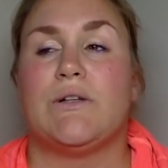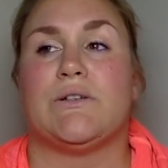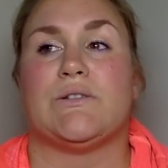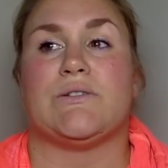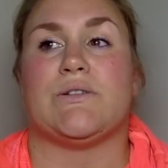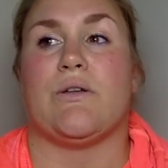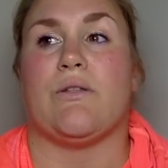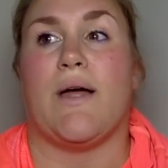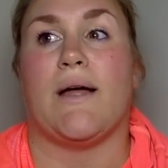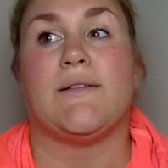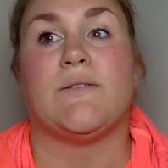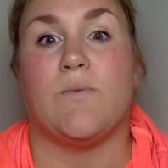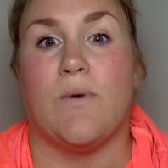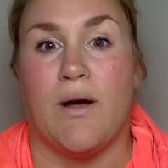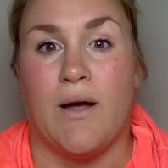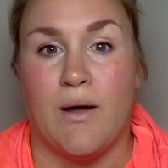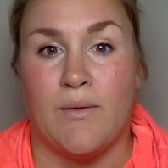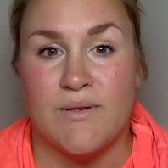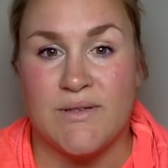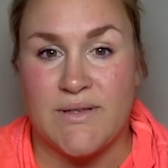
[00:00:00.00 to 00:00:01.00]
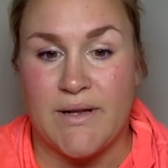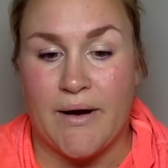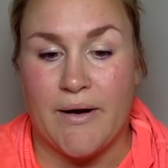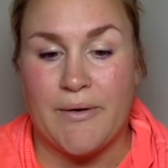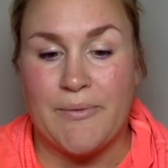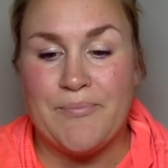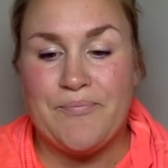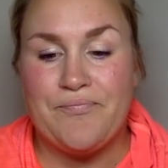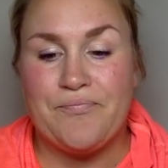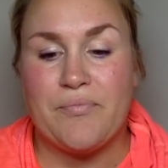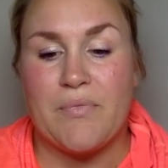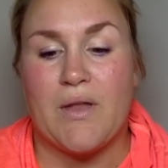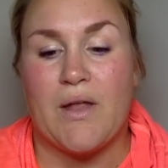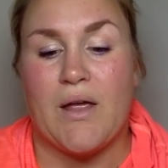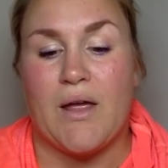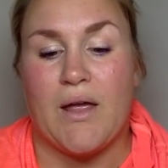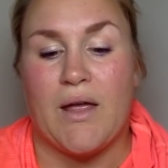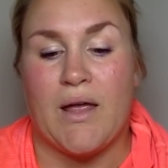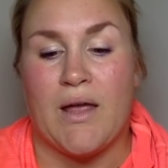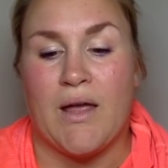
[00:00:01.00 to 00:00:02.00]
So that's why I was there.
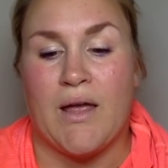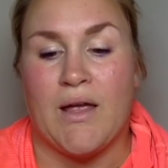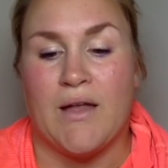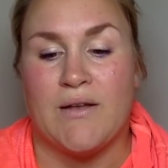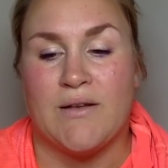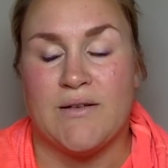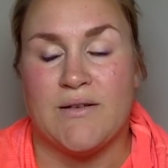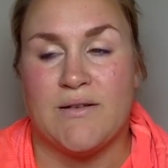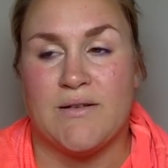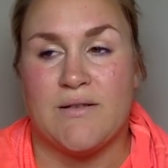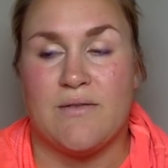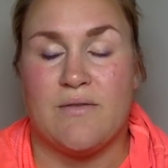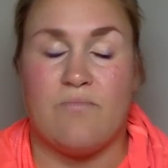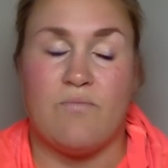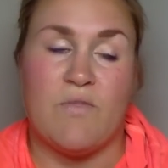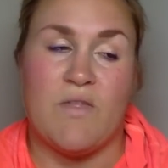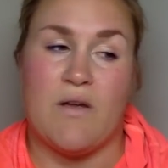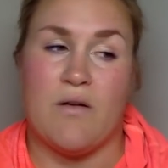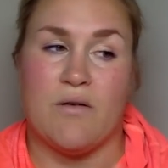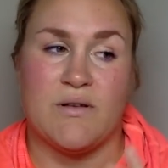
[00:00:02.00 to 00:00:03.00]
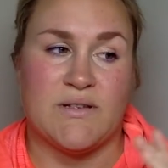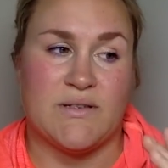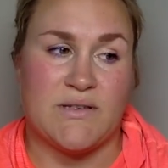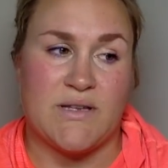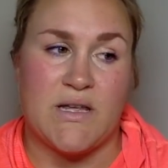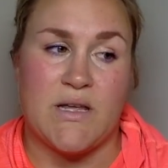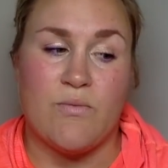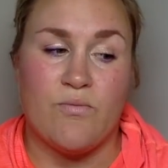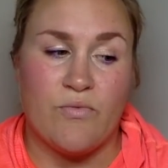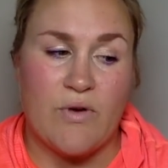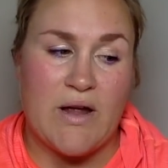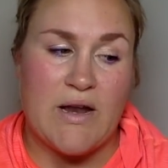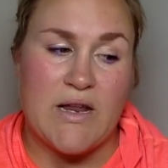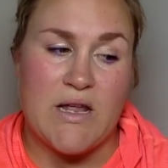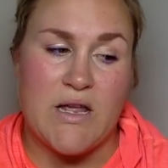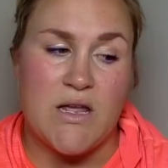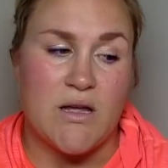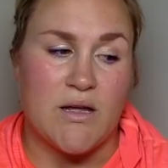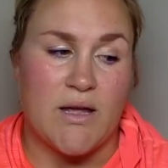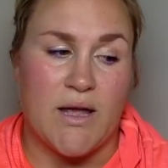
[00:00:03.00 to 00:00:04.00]
And there was a team
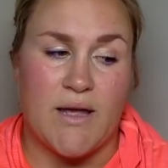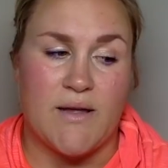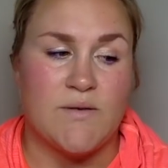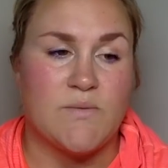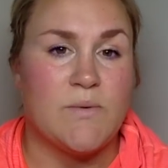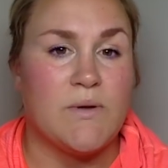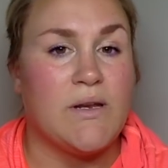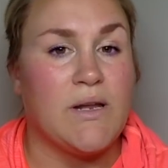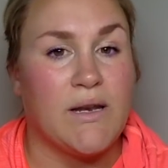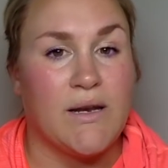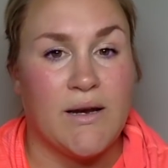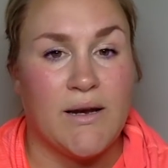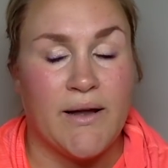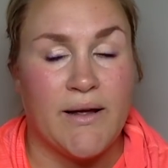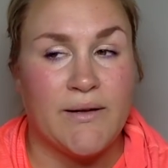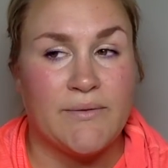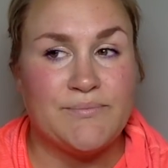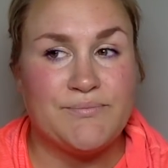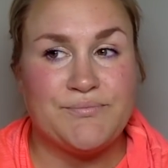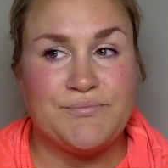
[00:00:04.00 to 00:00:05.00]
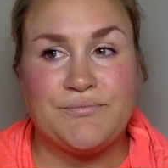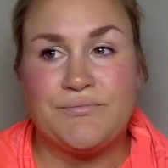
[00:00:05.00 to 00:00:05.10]
ready in case we needed it.